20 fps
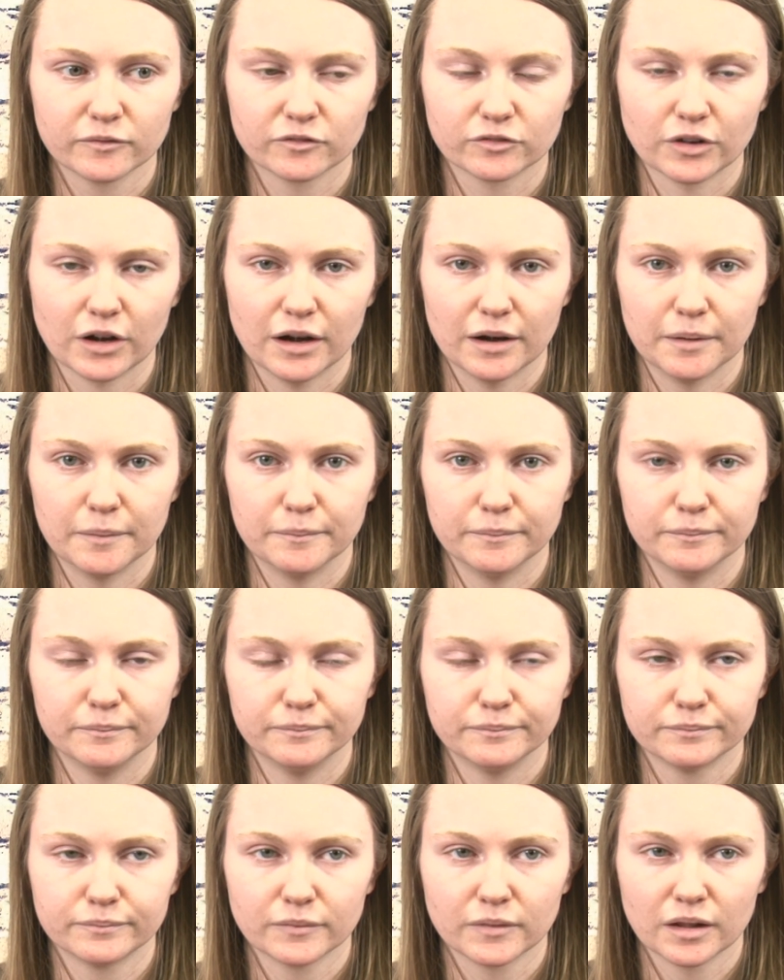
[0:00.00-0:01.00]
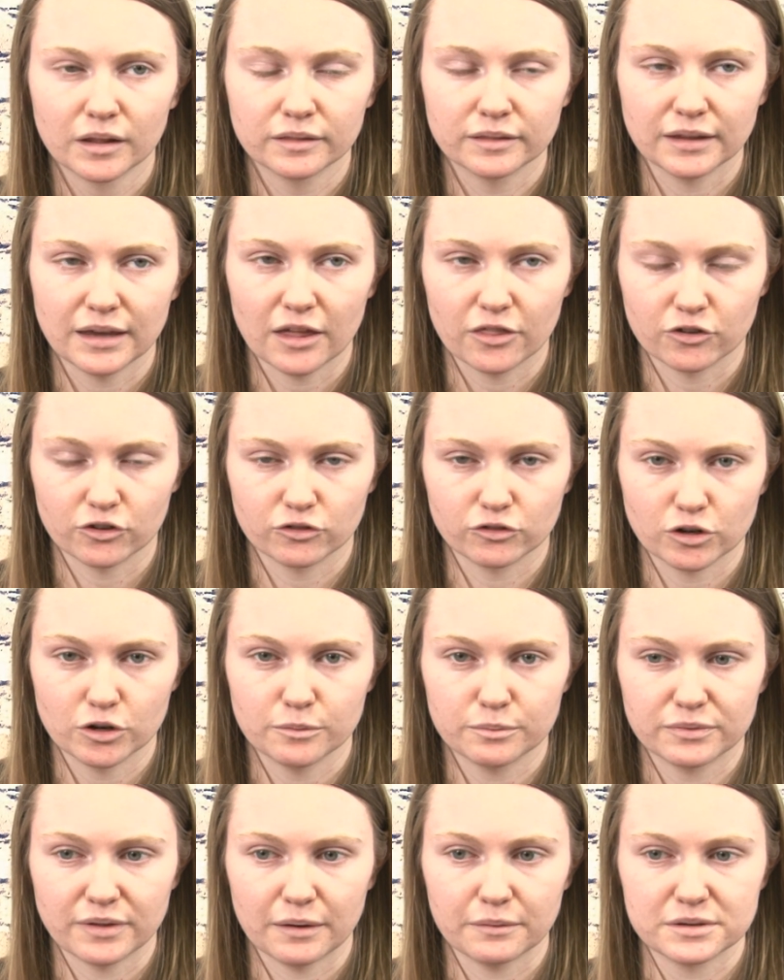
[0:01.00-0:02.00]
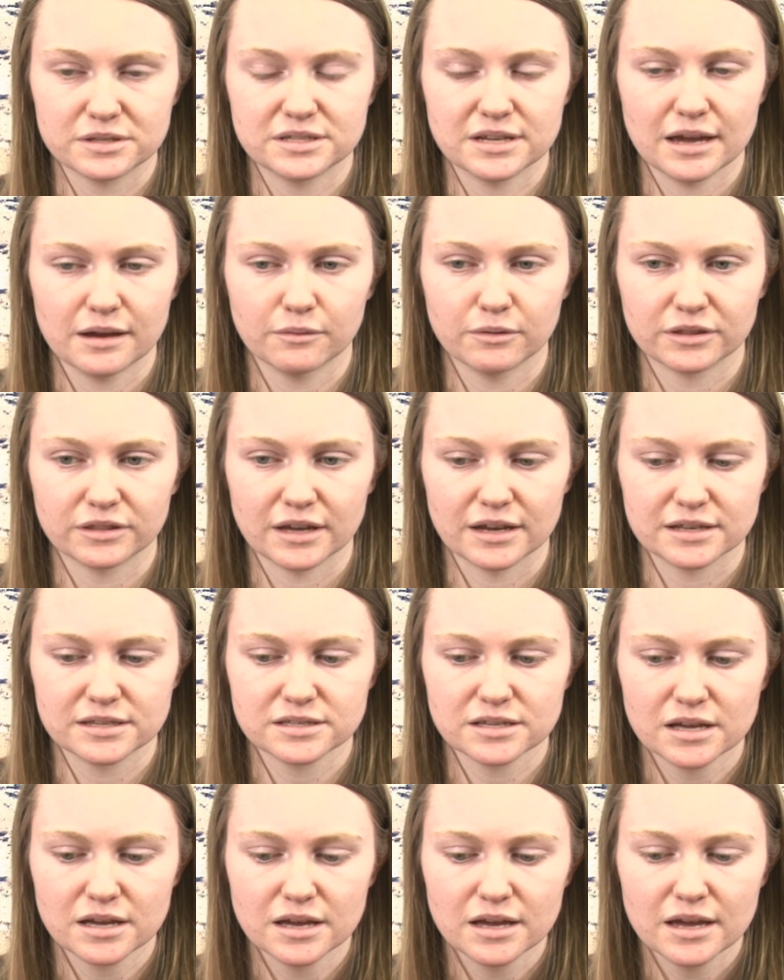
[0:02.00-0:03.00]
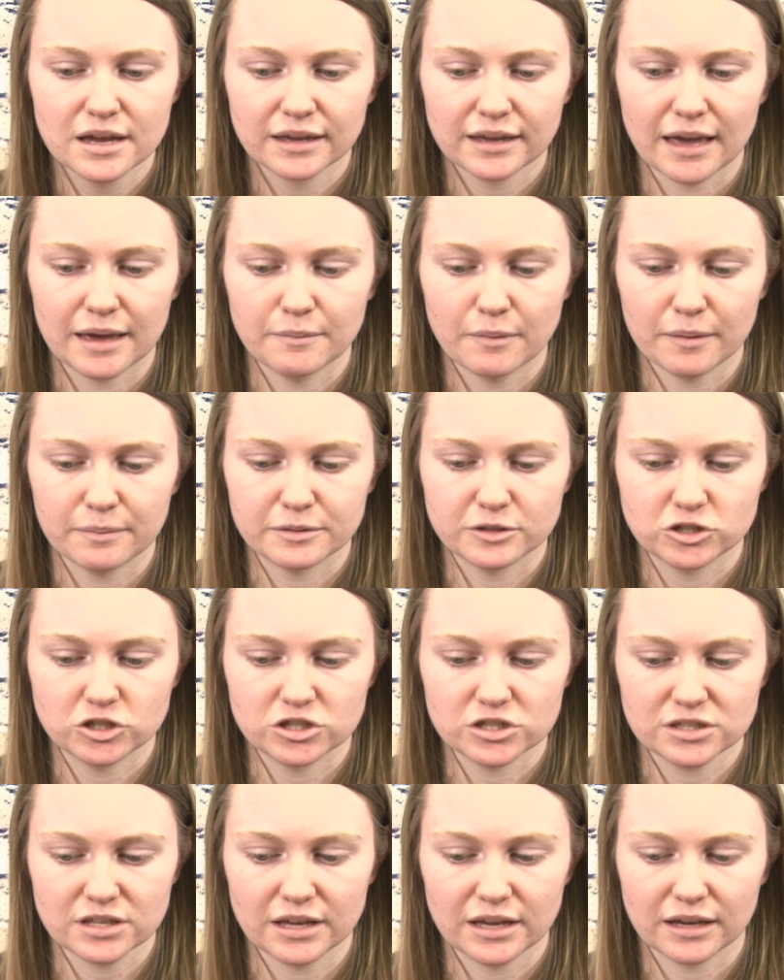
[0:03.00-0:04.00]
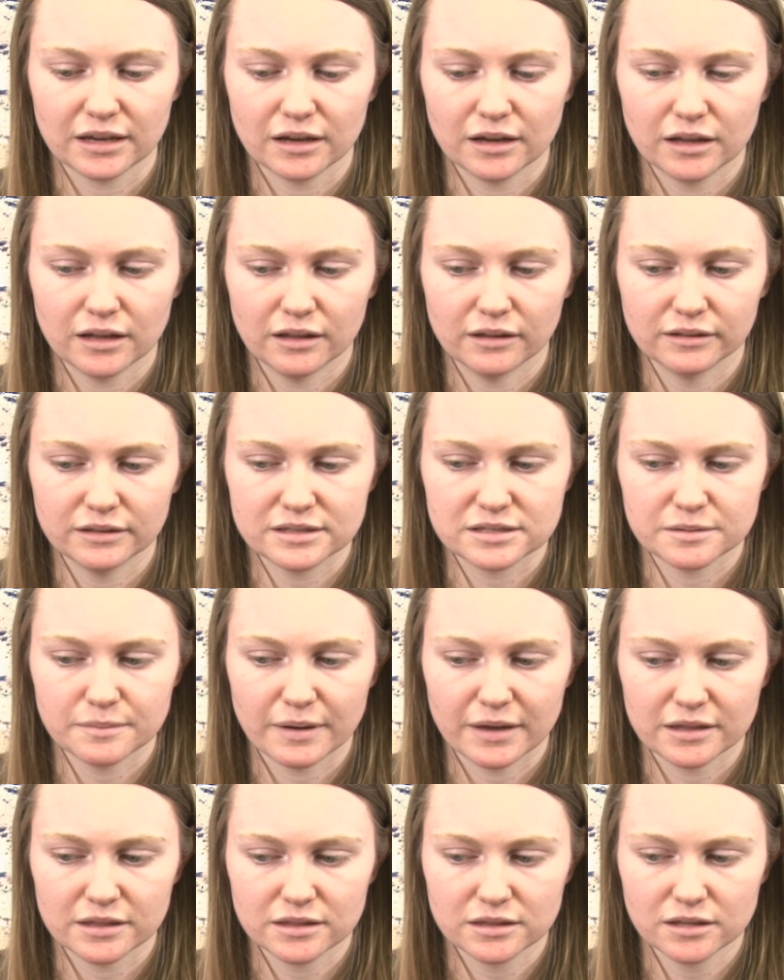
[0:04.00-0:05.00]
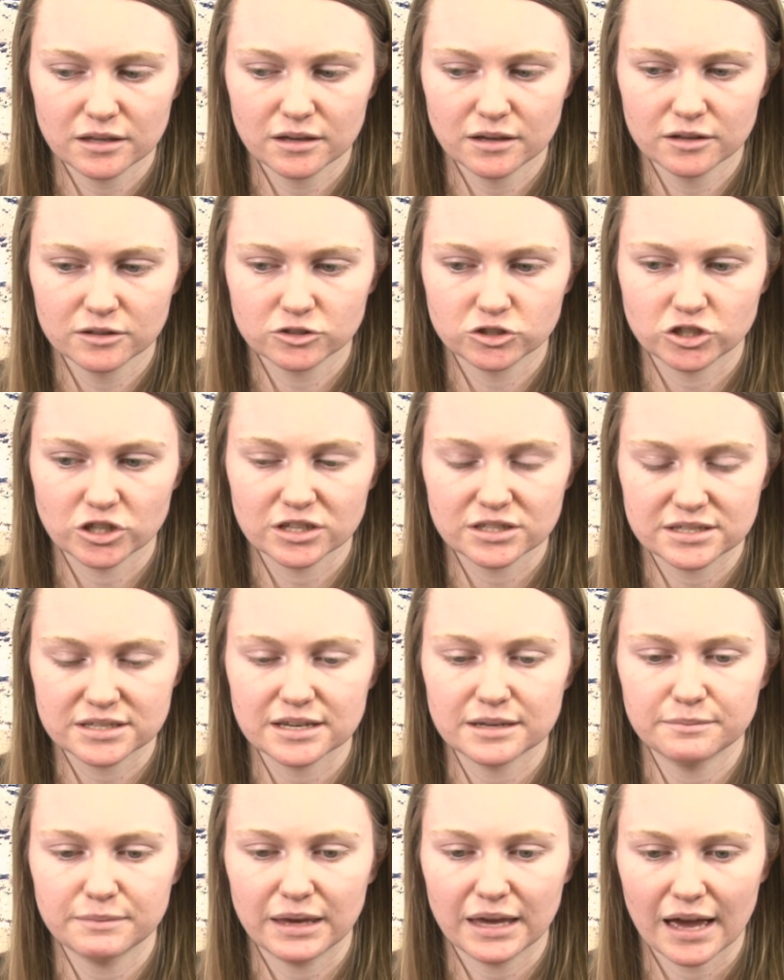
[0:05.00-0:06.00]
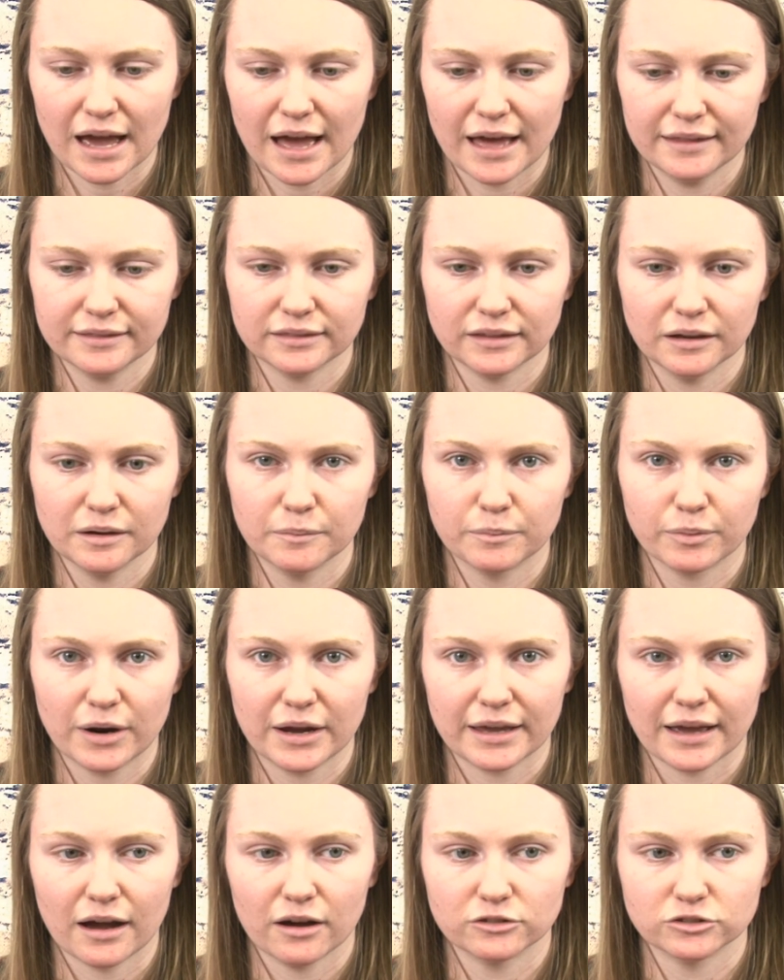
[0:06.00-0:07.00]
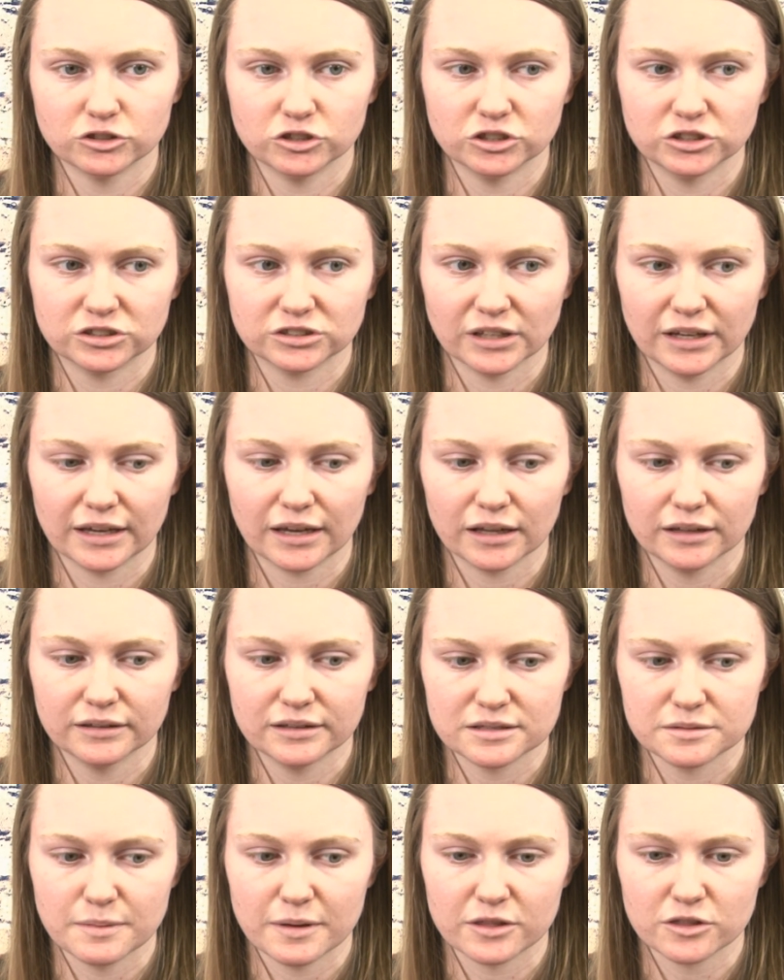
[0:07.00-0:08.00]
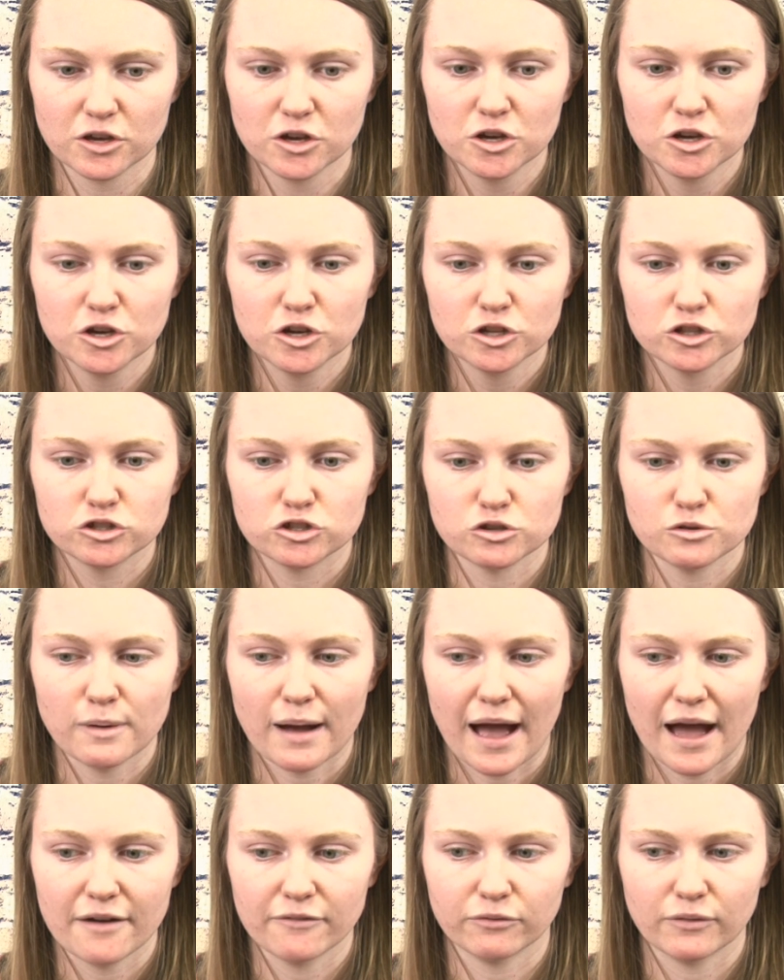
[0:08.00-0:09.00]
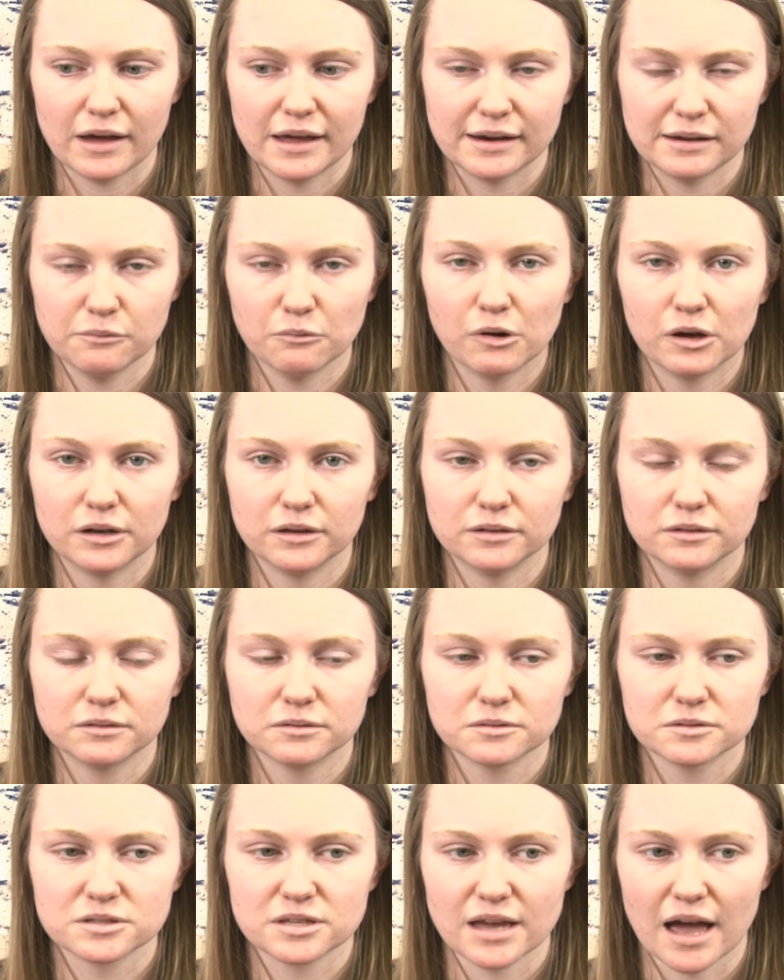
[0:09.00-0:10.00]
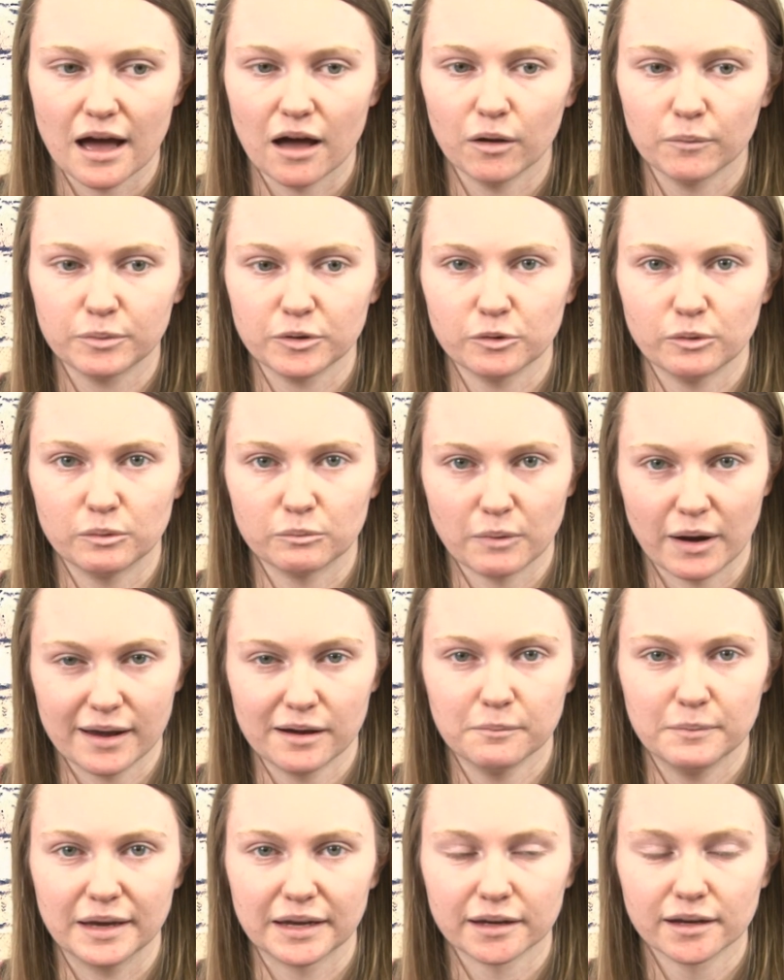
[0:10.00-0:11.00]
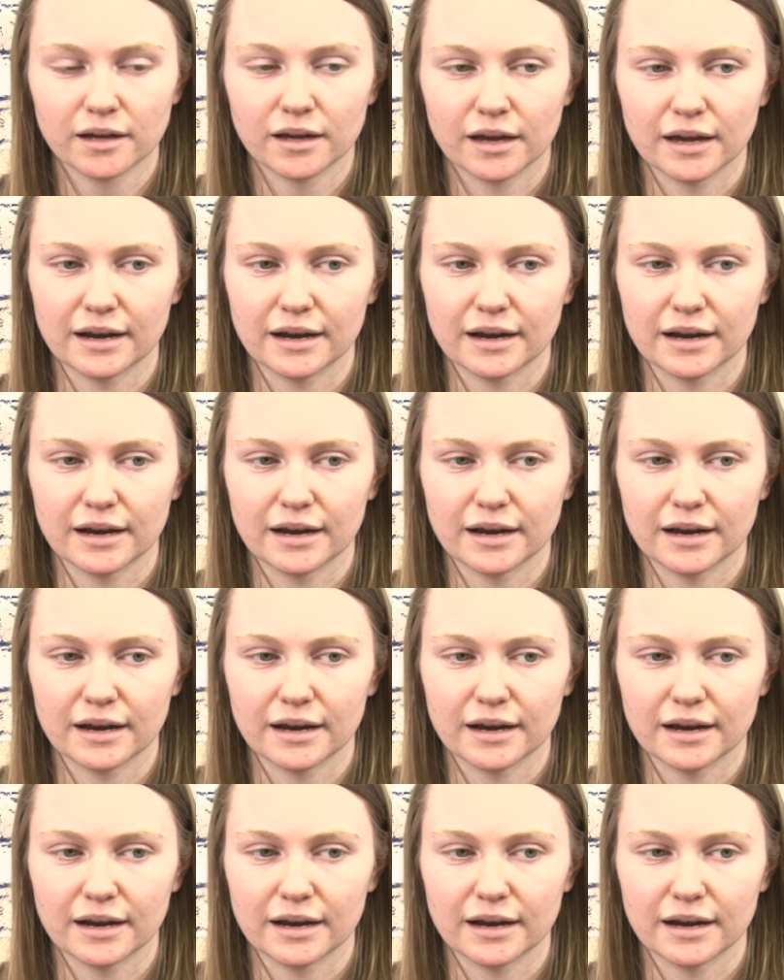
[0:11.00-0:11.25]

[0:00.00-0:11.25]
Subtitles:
from the other group that was staying with us, came up and she's like, "Elizabeth," she had seen me at the breakout, and she's like, "Elizabeth, do you have anyone to help you in Wyoming?"